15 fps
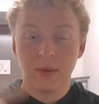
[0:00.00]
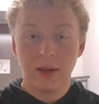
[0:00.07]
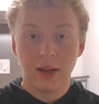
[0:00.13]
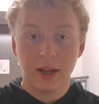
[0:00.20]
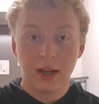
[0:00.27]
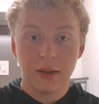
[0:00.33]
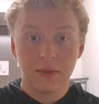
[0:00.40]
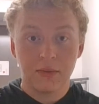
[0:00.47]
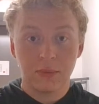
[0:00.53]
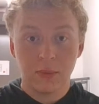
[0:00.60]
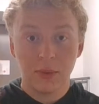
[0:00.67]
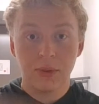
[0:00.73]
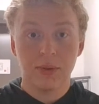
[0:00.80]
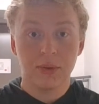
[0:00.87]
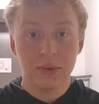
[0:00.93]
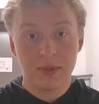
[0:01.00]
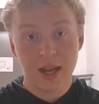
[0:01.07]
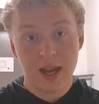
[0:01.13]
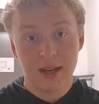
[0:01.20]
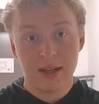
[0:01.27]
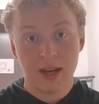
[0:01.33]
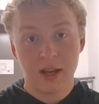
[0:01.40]
Like I have 1 through
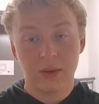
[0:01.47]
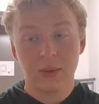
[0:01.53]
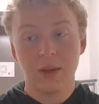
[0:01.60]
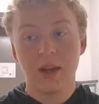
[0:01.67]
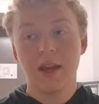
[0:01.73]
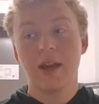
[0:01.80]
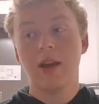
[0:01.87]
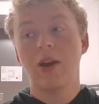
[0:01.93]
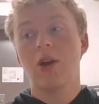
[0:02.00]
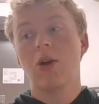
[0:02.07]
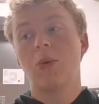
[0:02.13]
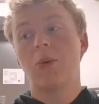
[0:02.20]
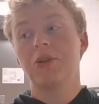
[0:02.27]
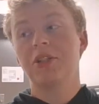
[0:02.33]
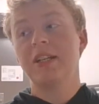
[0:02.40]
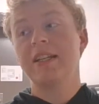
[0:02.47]
10 now, which